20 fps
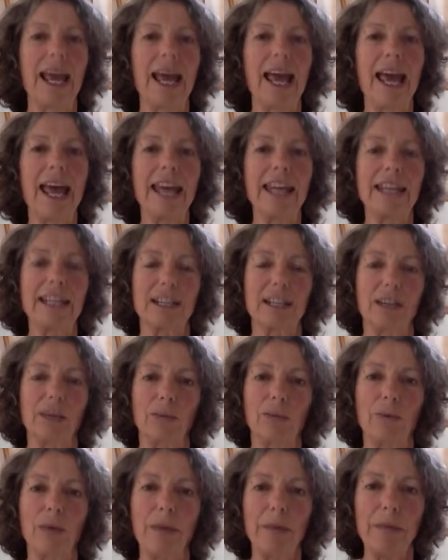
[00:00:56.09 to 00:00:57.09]
and
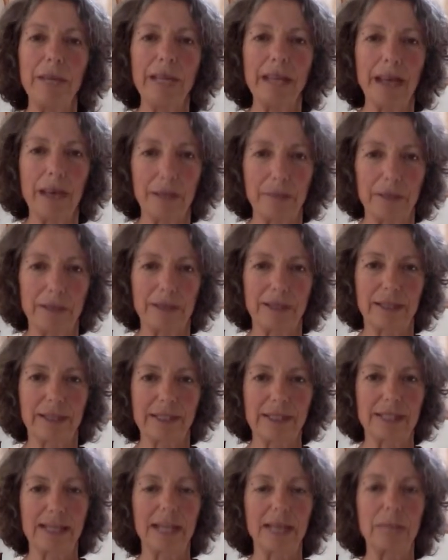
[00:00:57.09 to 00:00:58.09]
wrapping up the
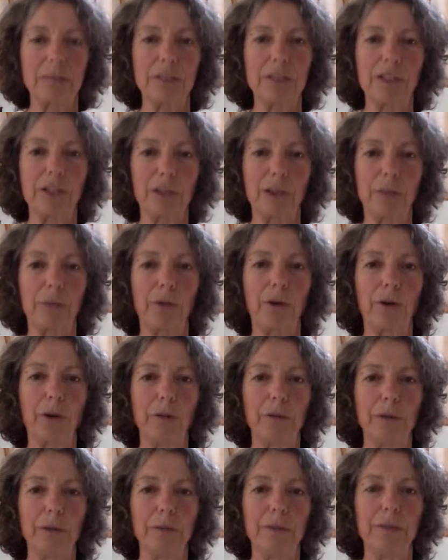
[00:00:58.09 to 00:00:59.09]
statement of the
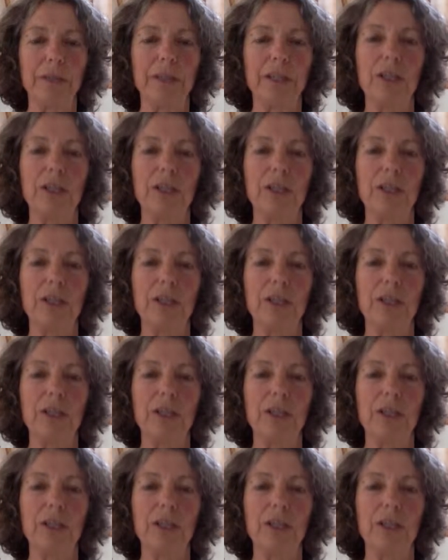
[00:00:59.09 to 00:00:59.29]
problem